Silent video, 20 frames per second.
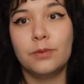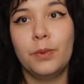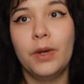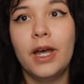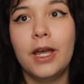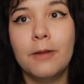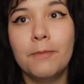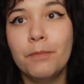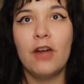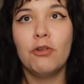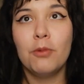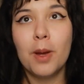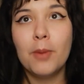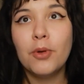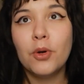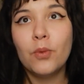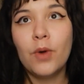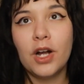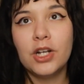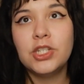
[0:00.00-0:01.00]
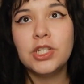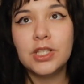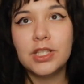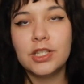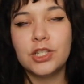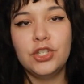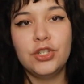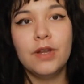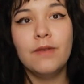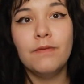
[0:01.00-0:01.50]
But I remember watching
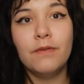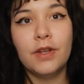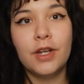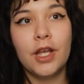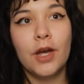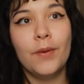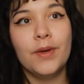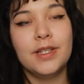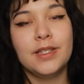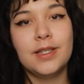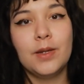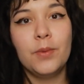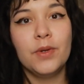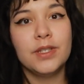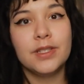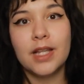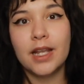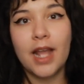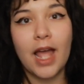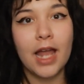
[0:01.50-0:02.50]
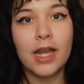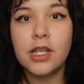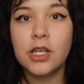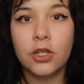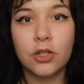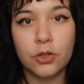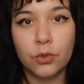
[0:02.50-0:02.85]
this gym video and someone said any